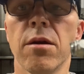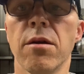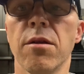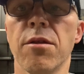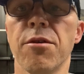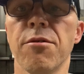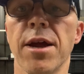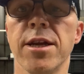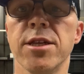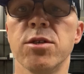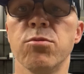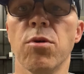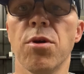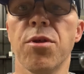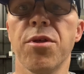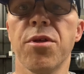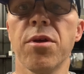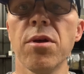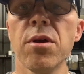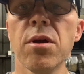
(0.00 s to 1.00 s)
threads
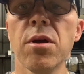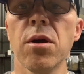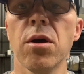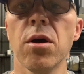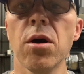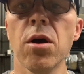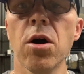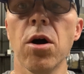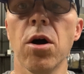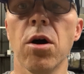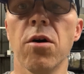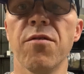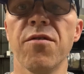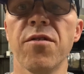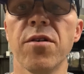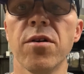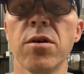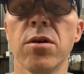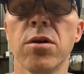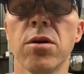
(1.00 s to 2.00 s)
worth of
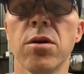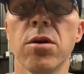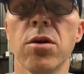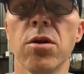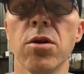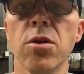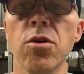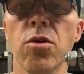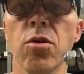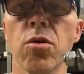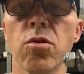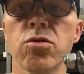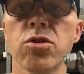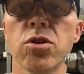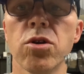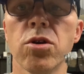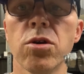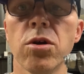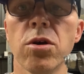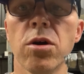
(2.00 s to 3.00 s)
nut,
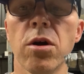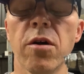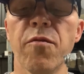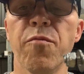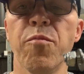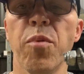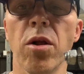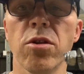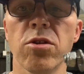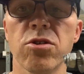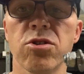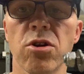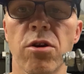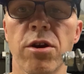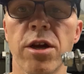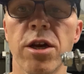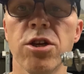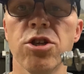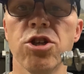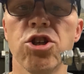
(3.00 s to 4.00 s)
of bolt,
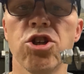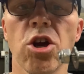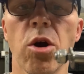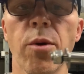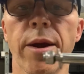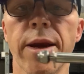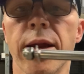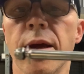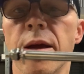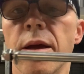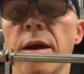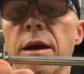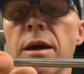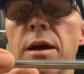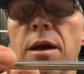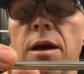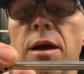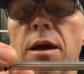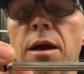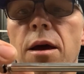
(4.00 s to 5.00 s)
sorry, showing.
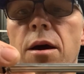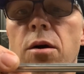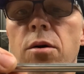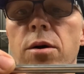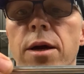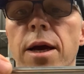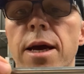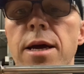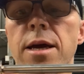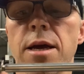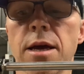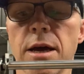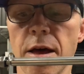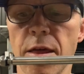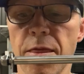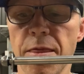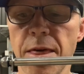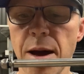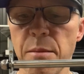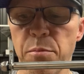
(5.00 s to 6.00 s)
Okay,
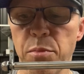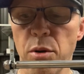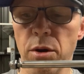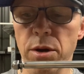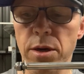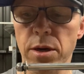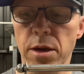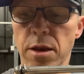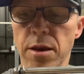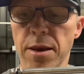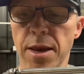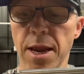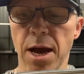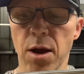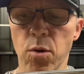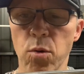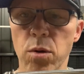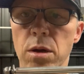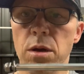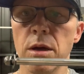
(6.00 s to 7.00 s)
at that point,
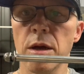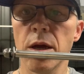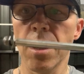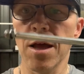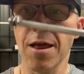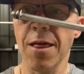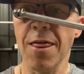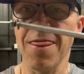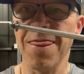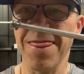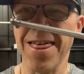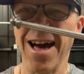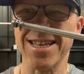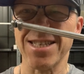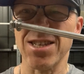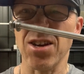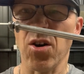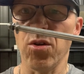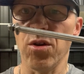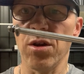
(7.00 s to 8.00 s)
now that's
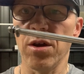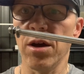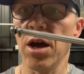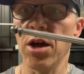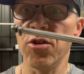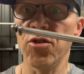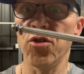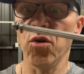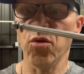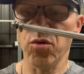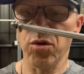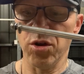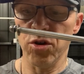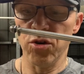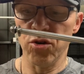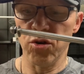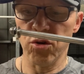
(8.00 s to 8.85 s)
on and done and